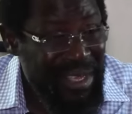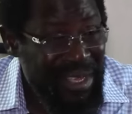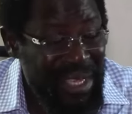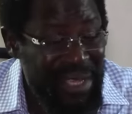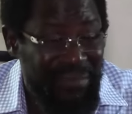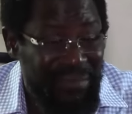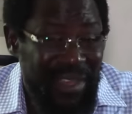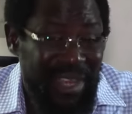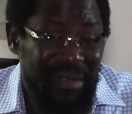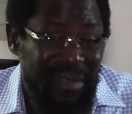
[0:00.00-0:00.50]

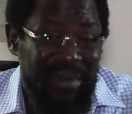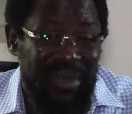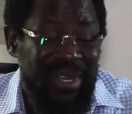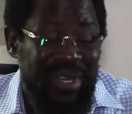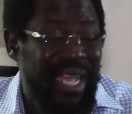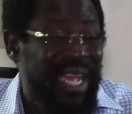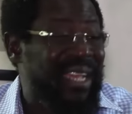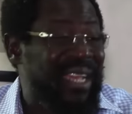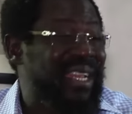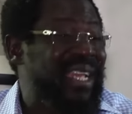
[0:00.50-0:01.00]
If
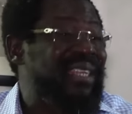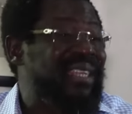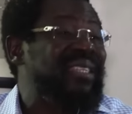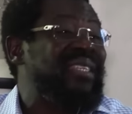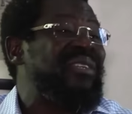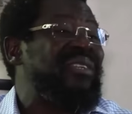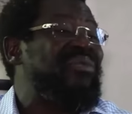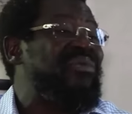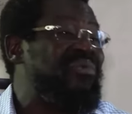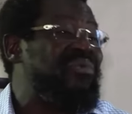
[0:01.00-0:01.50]
anybody had
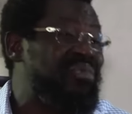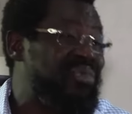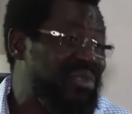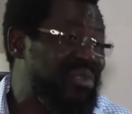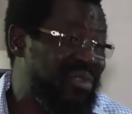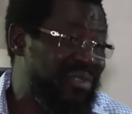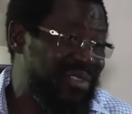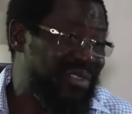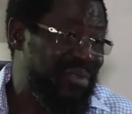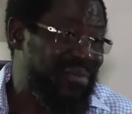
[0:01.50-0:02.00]
any
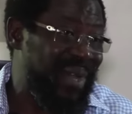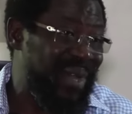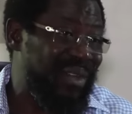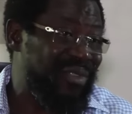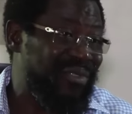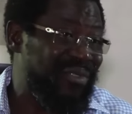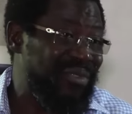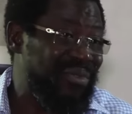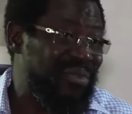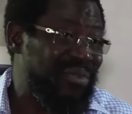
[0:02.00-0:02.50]
illusions
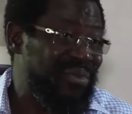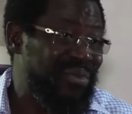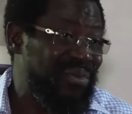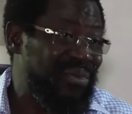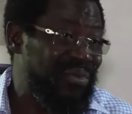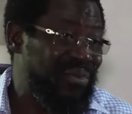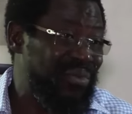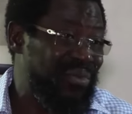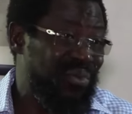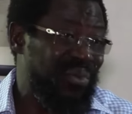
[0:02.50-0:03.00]
about
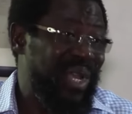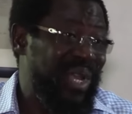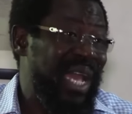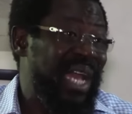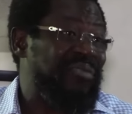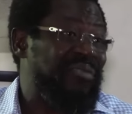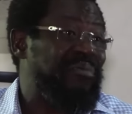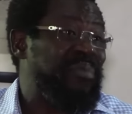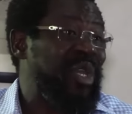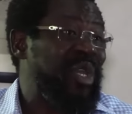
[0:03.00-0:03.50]
who we
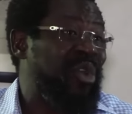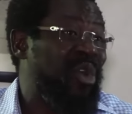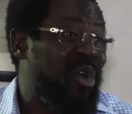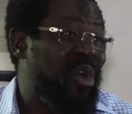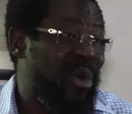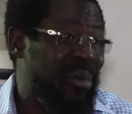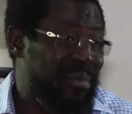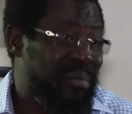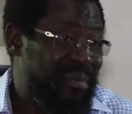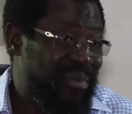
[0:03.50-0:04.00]
have
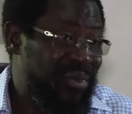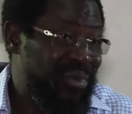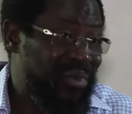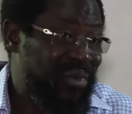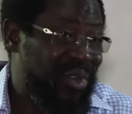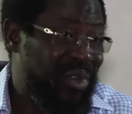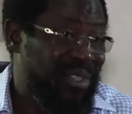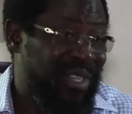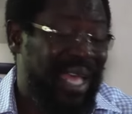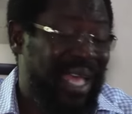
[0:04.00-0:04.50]
become,
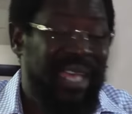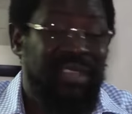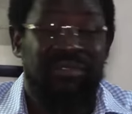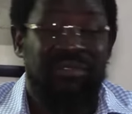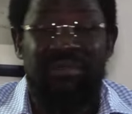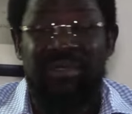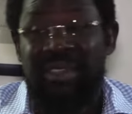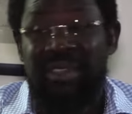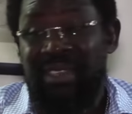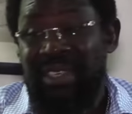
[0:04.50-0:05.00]
what our
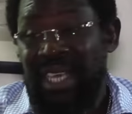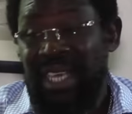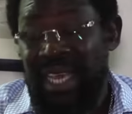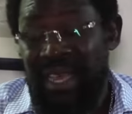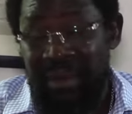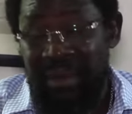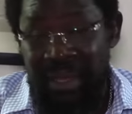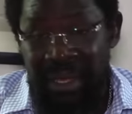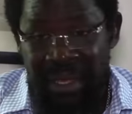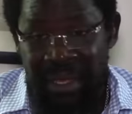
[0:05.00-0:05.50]

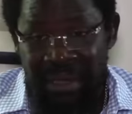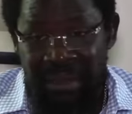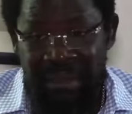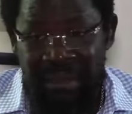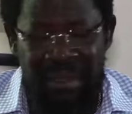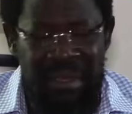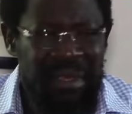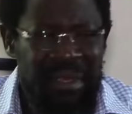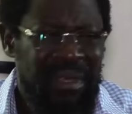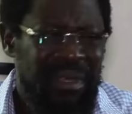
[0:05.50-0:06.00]
judiciary is,